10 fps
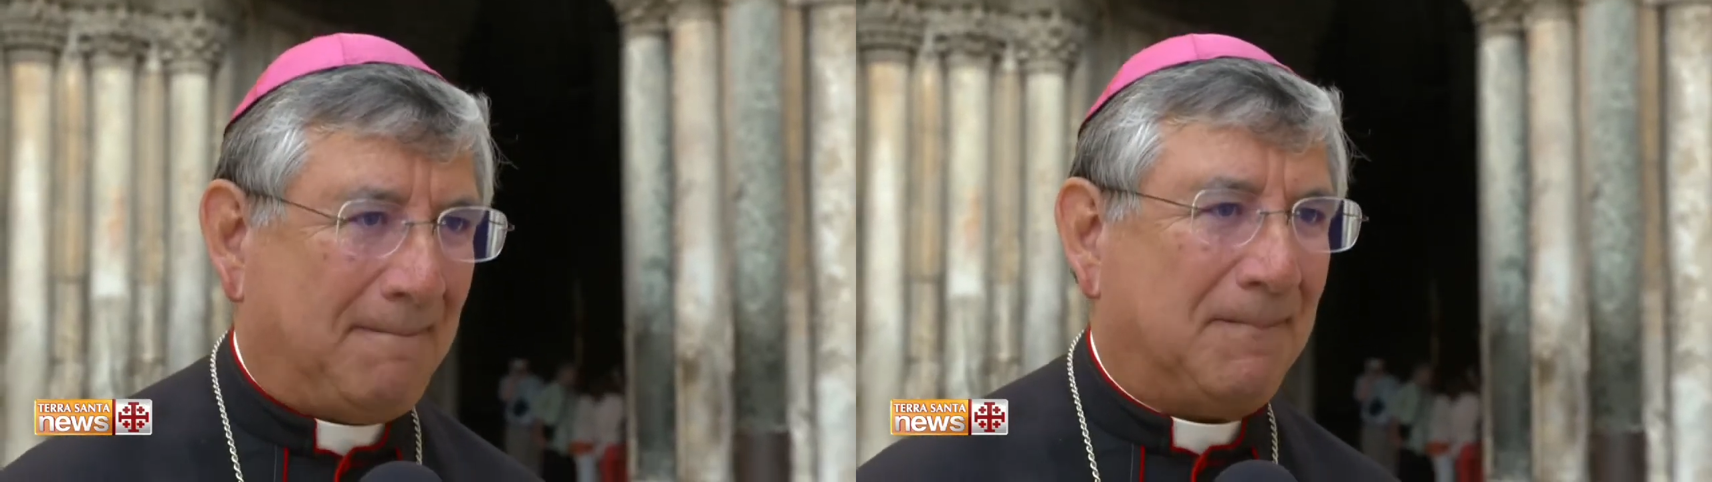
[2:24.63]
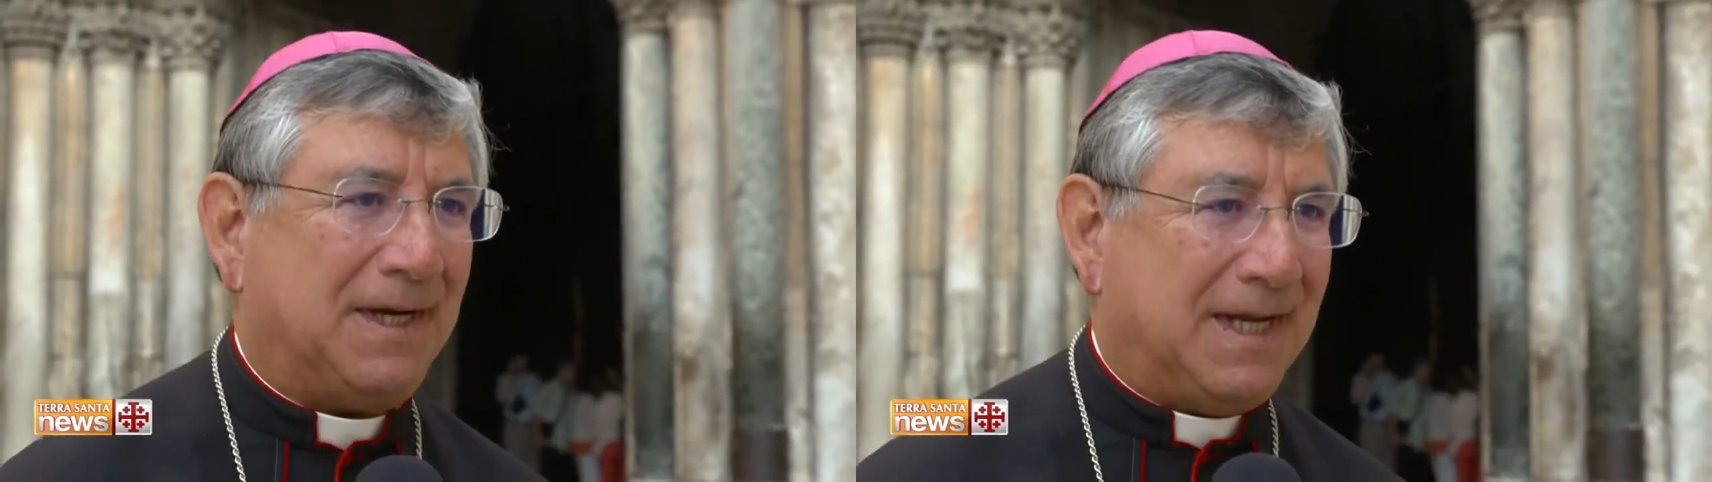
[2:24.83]

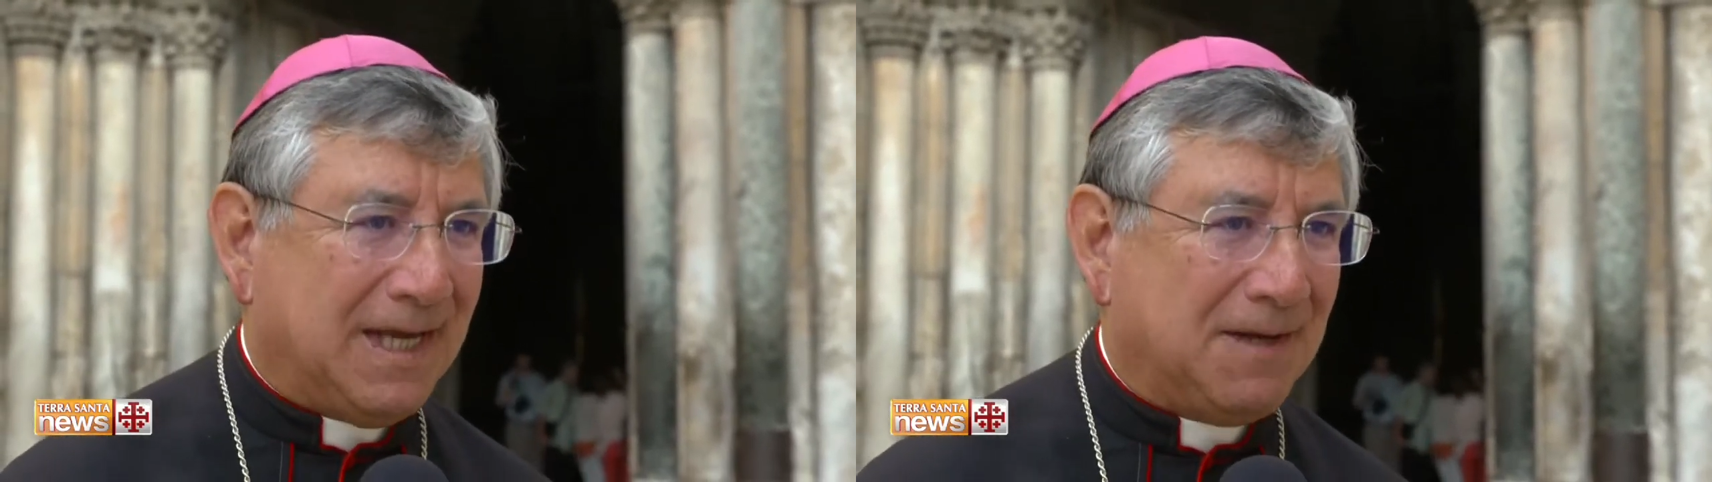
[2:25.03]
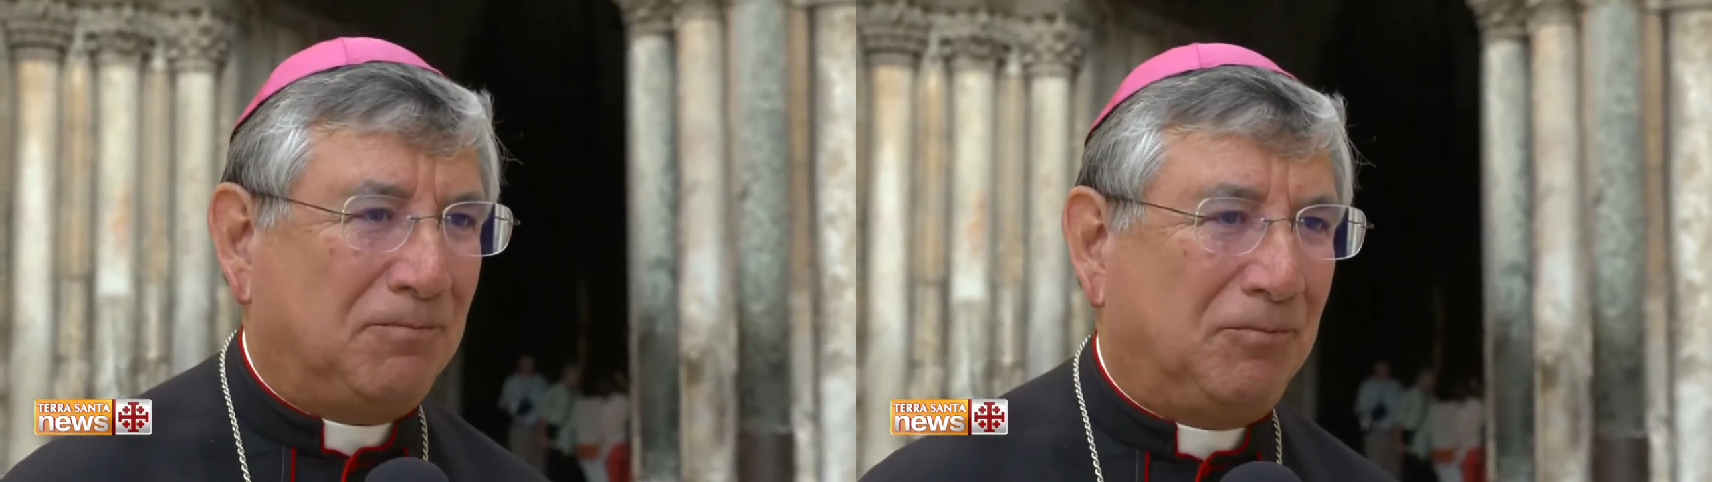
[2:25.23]
but
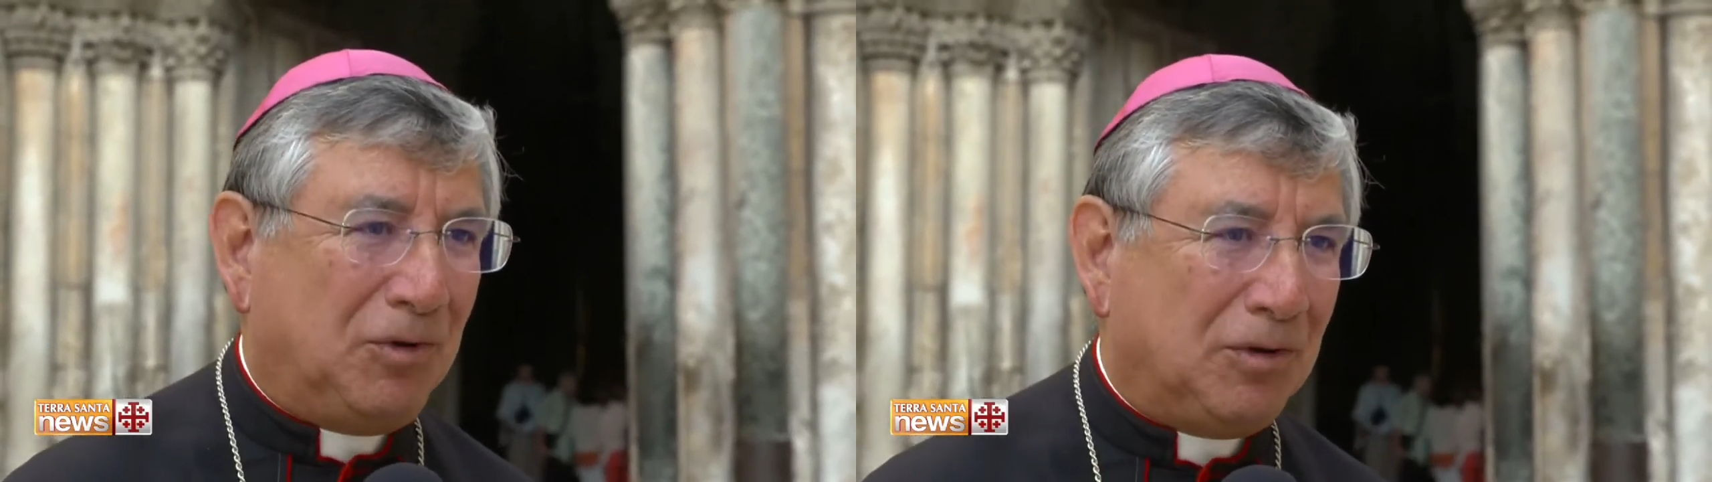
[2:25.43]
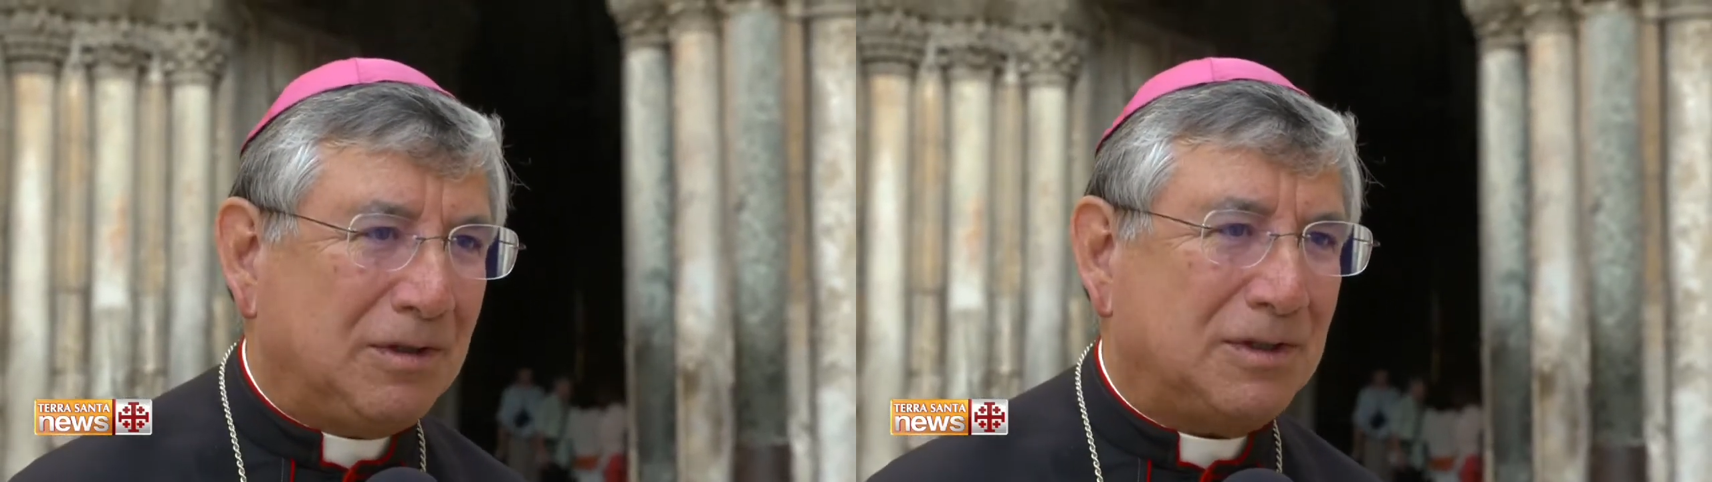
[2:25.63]
He
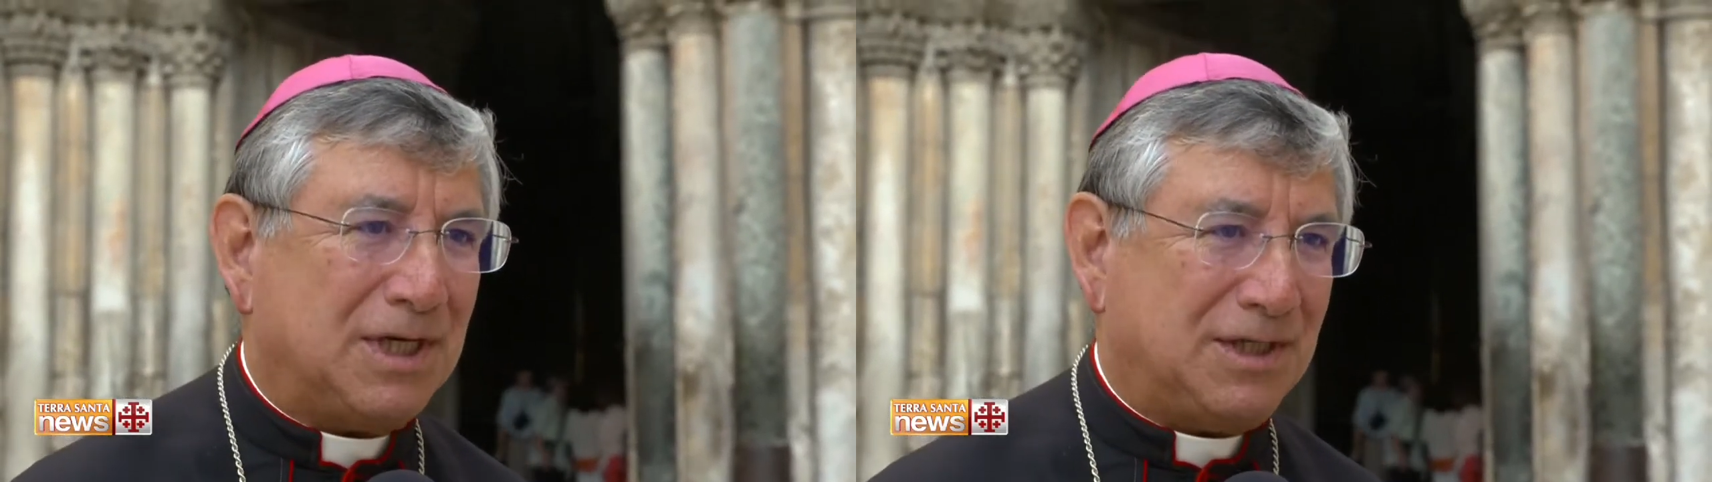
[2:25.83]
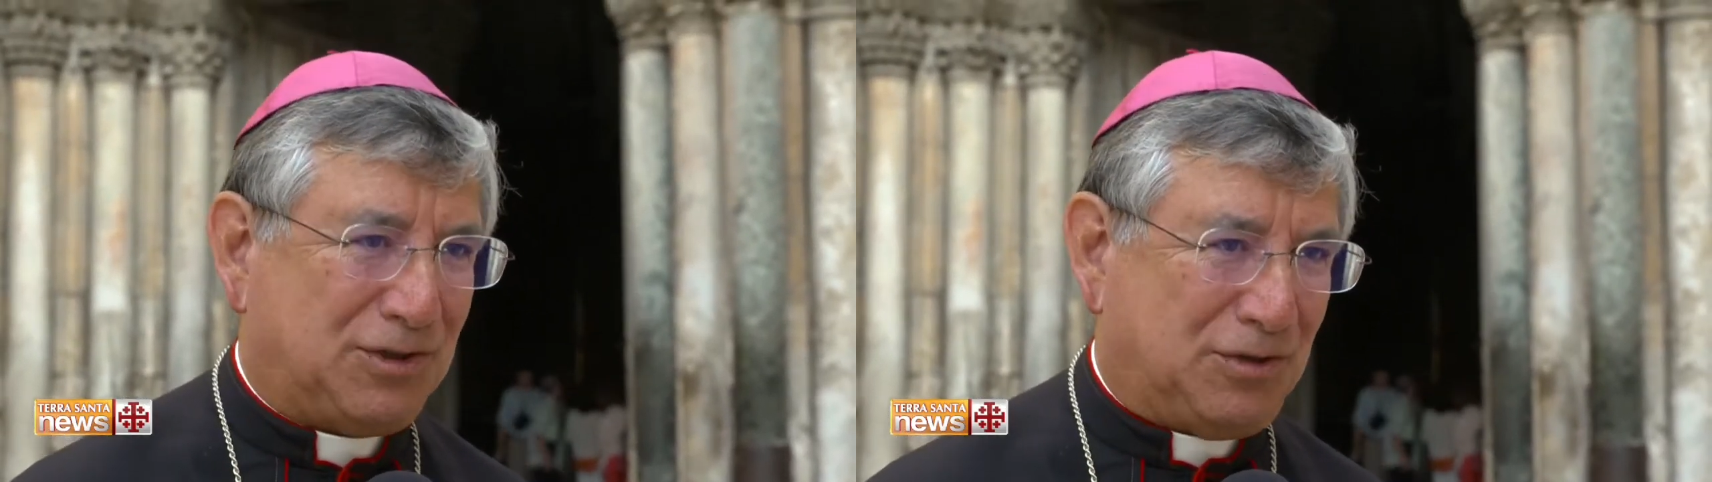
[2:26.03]
pulls
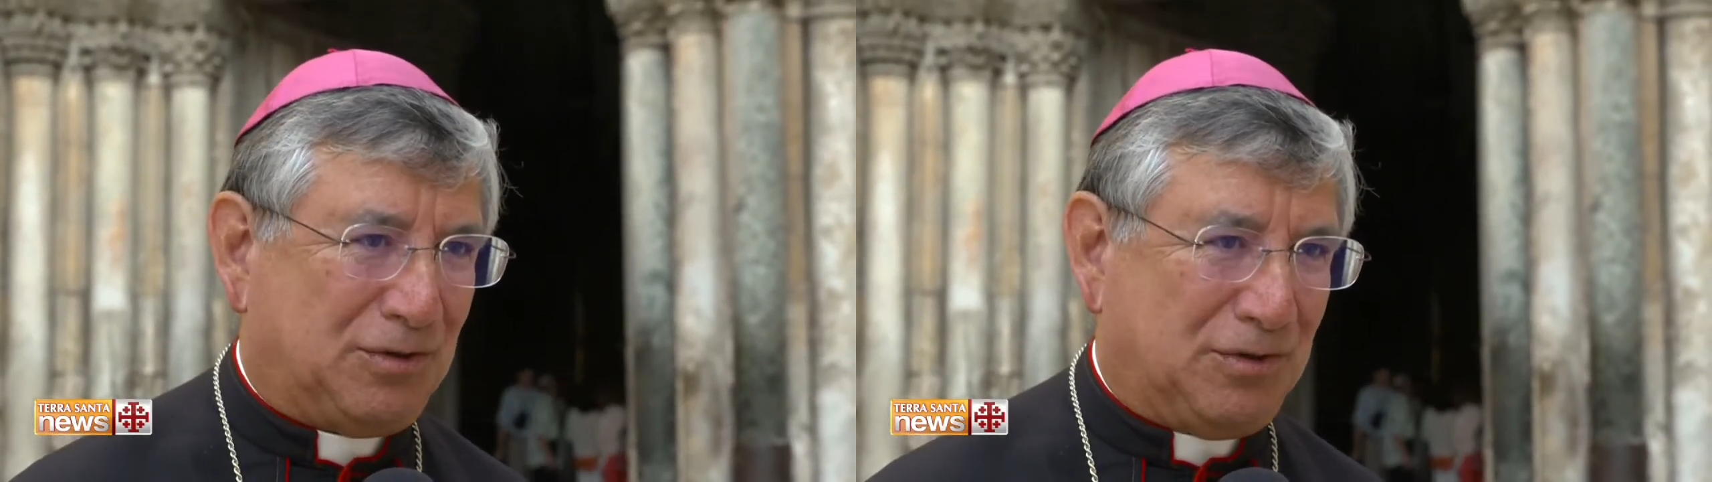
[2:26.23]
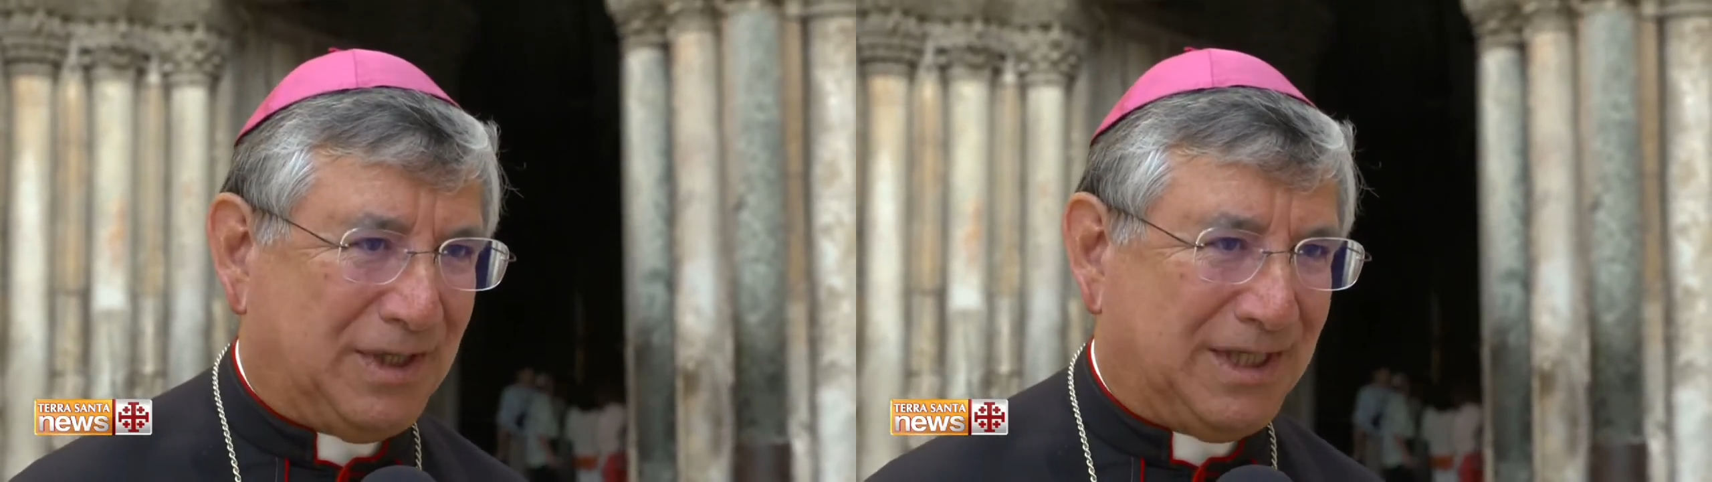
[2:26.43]
us through